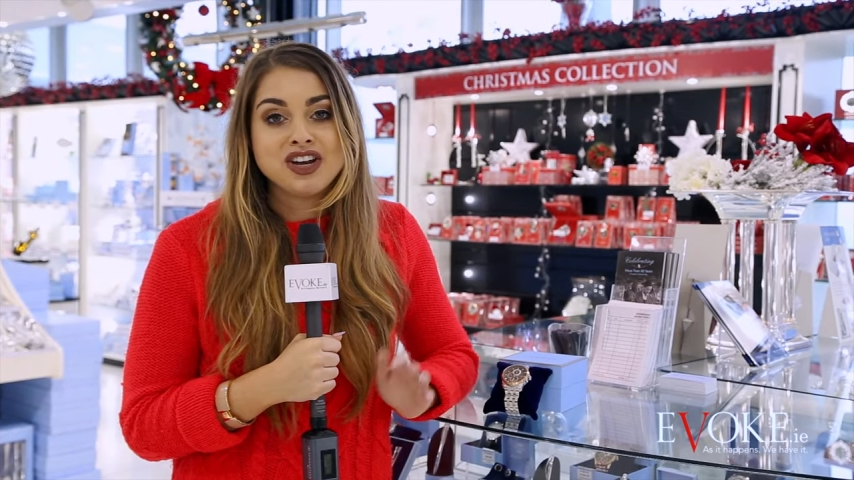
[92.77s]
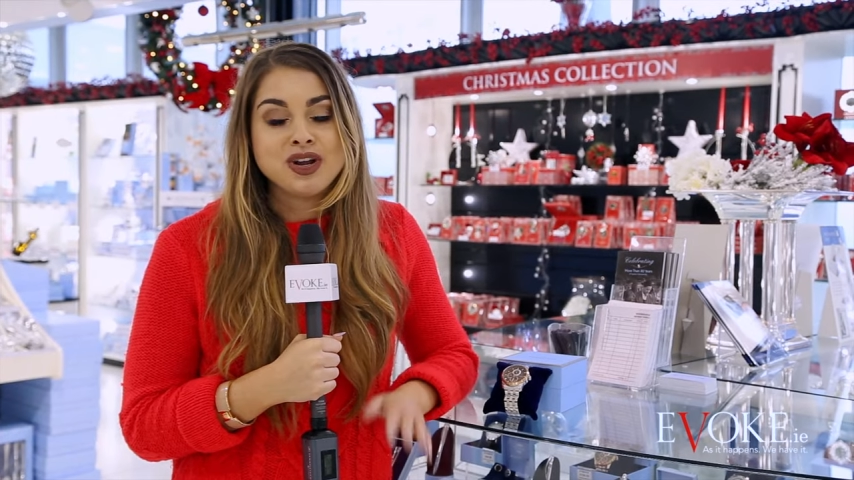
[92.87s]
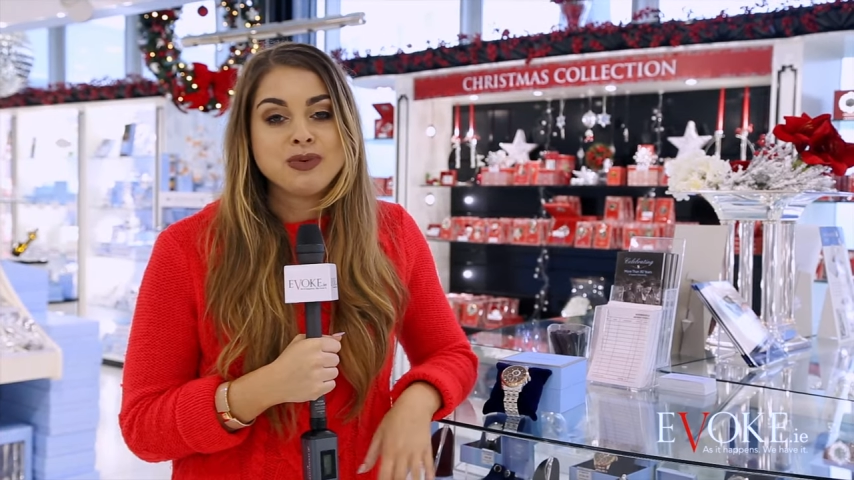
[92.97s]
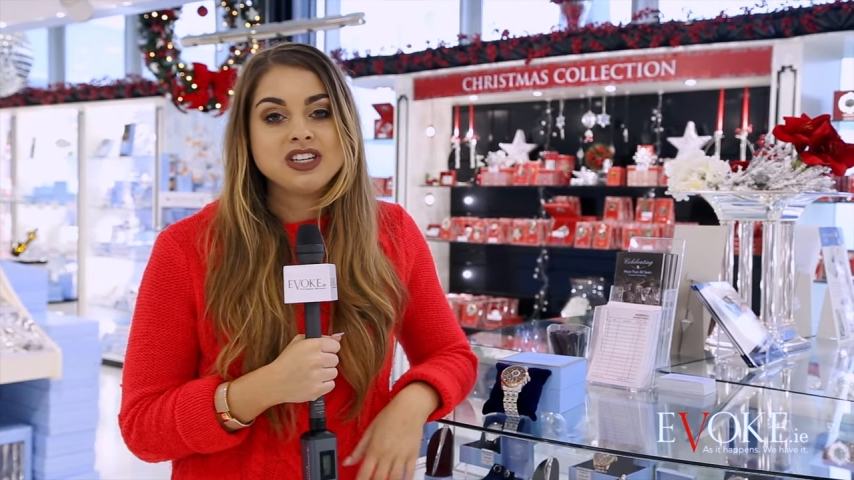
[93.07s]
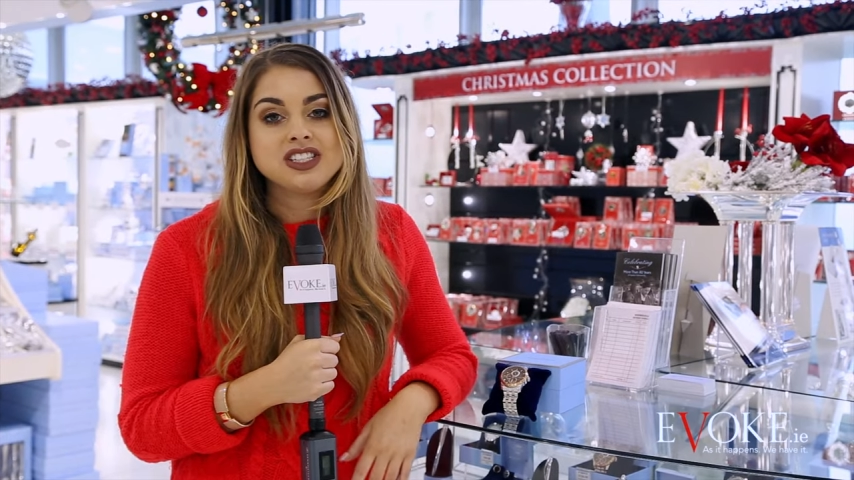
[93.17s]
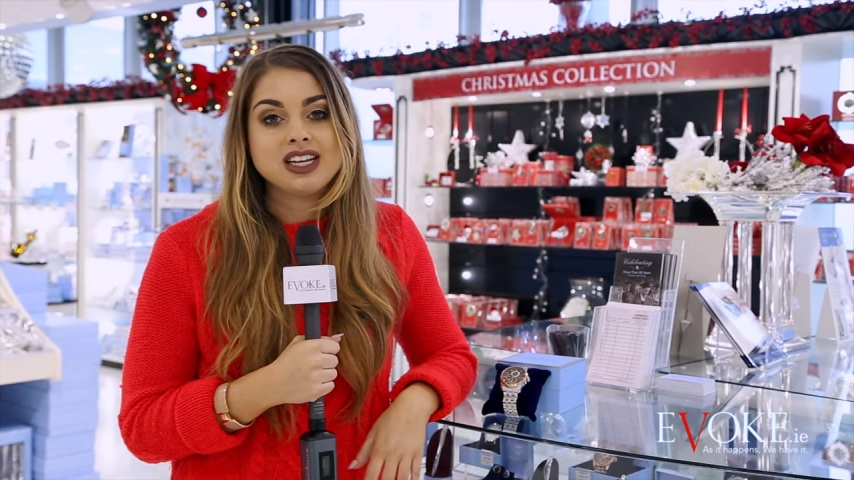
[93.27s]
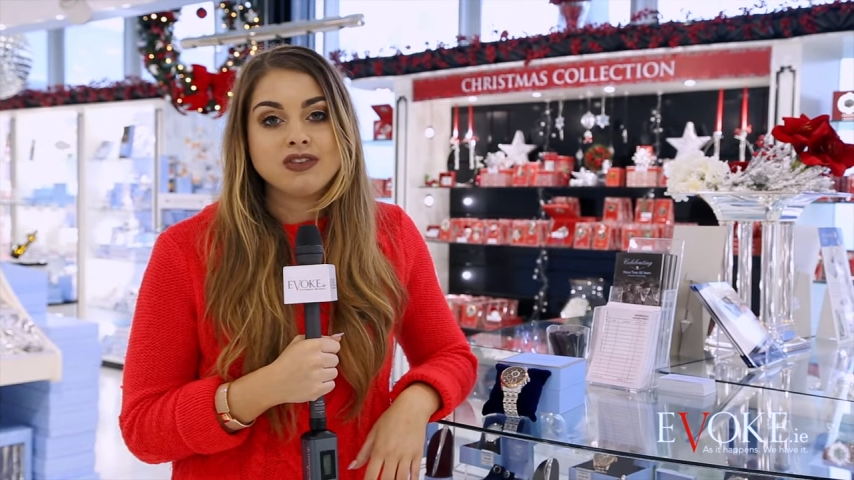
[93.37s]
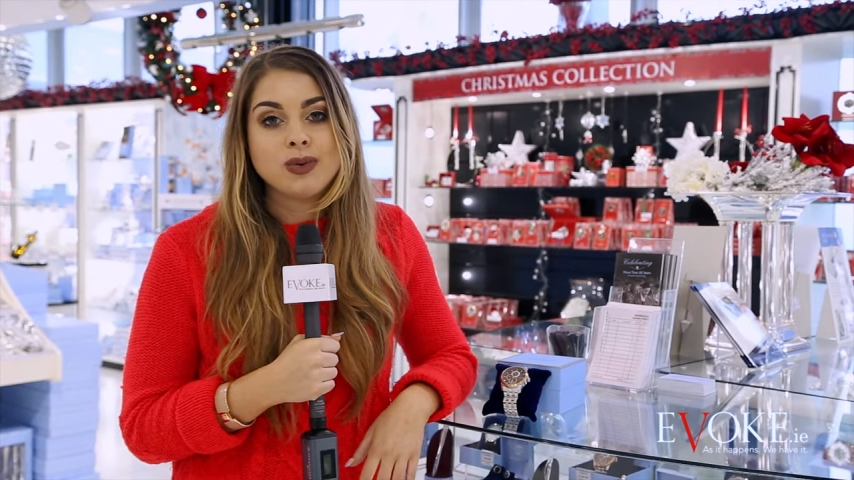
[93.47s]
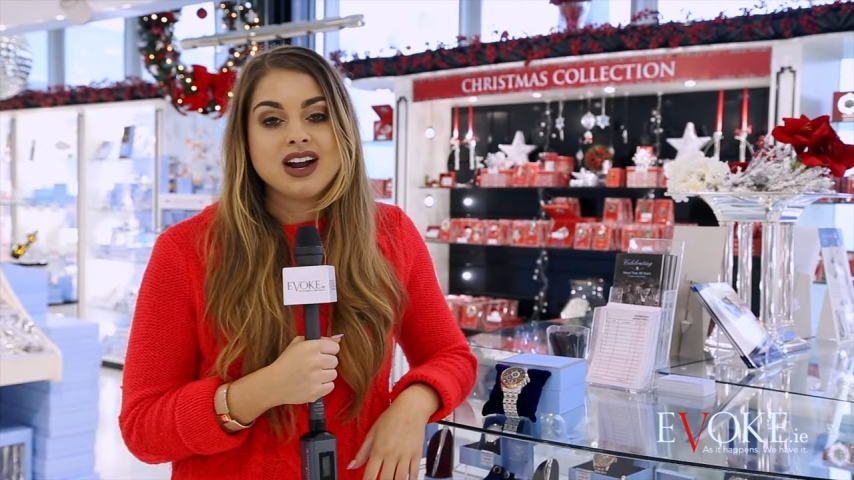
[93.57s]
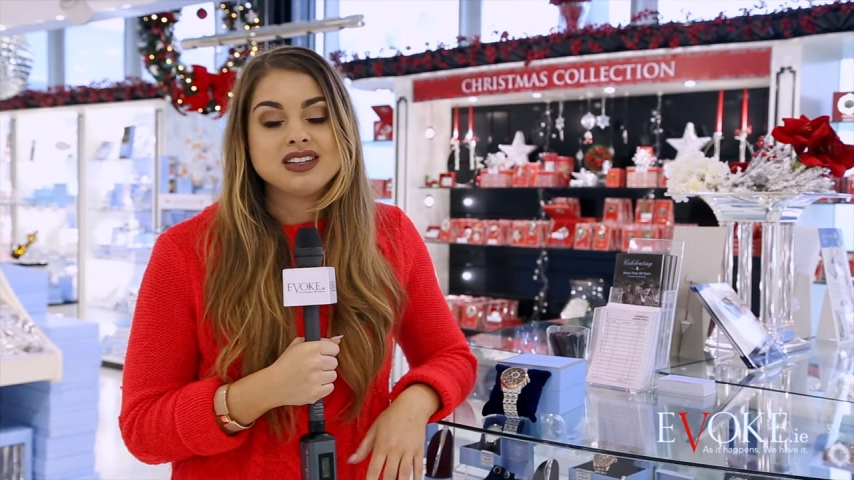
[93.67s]
and Newbridge
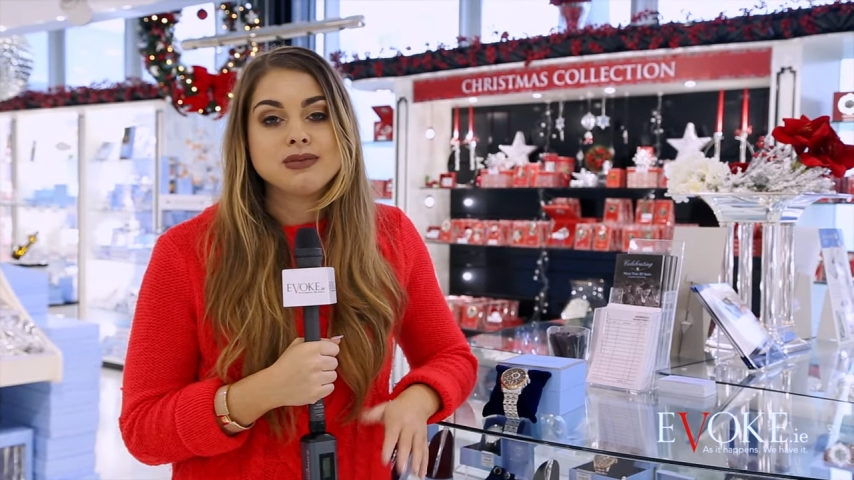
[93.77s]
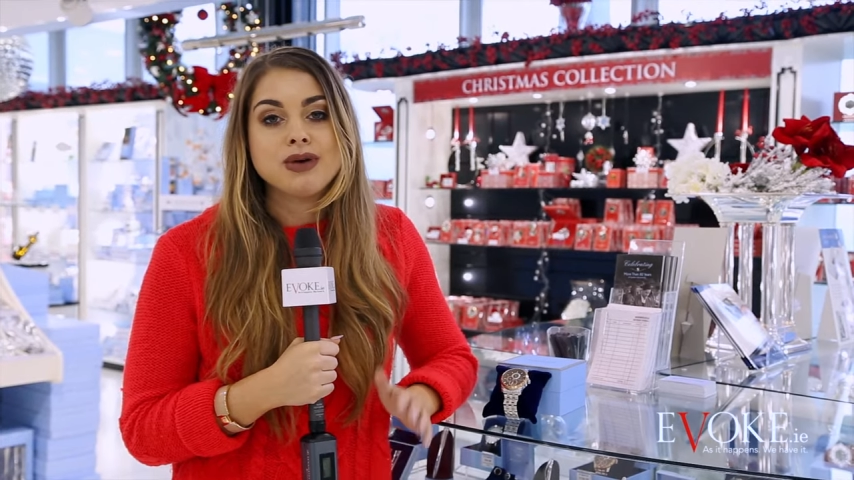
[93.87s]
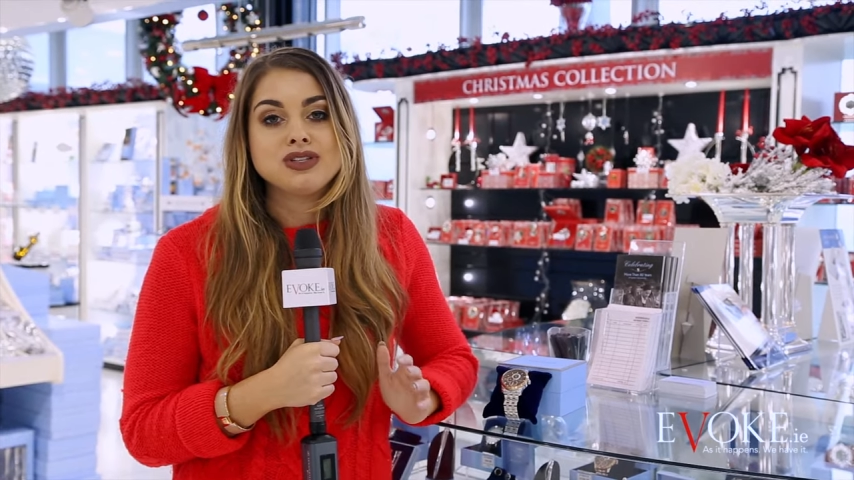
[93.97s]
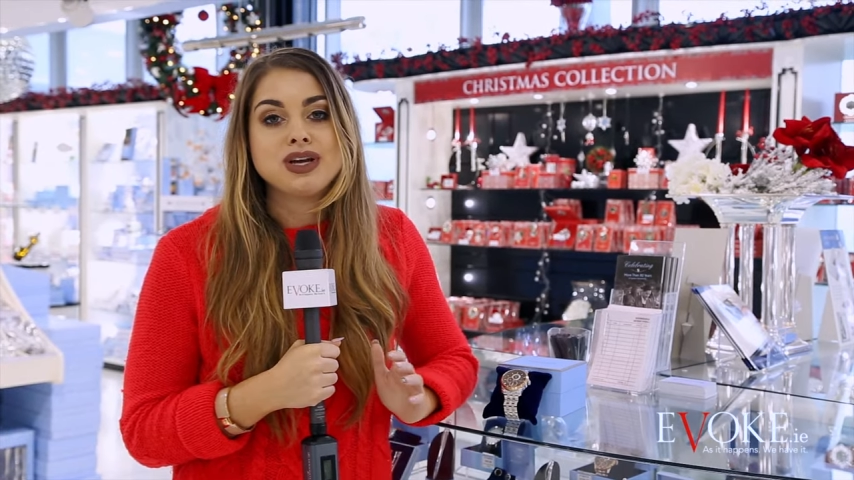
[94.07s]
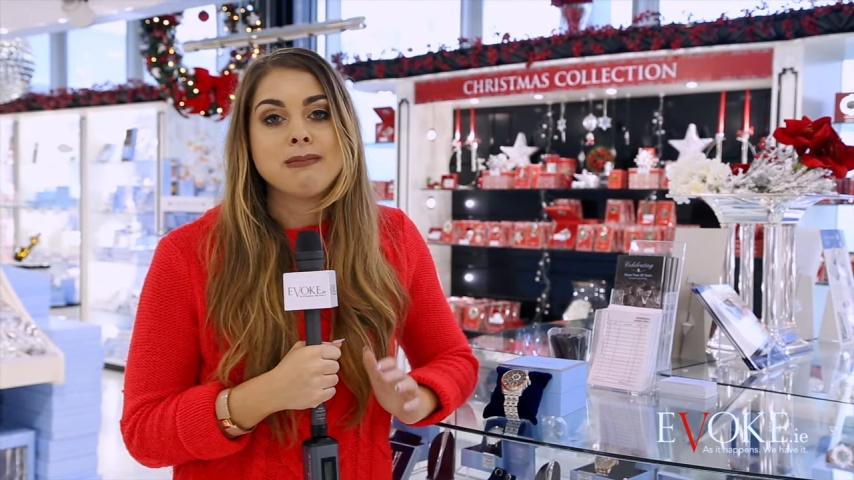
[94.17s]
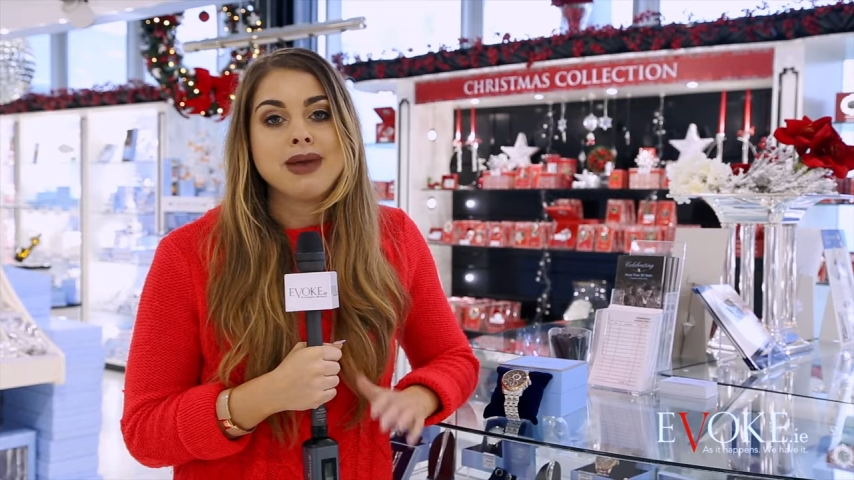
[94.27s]
Silverware has the most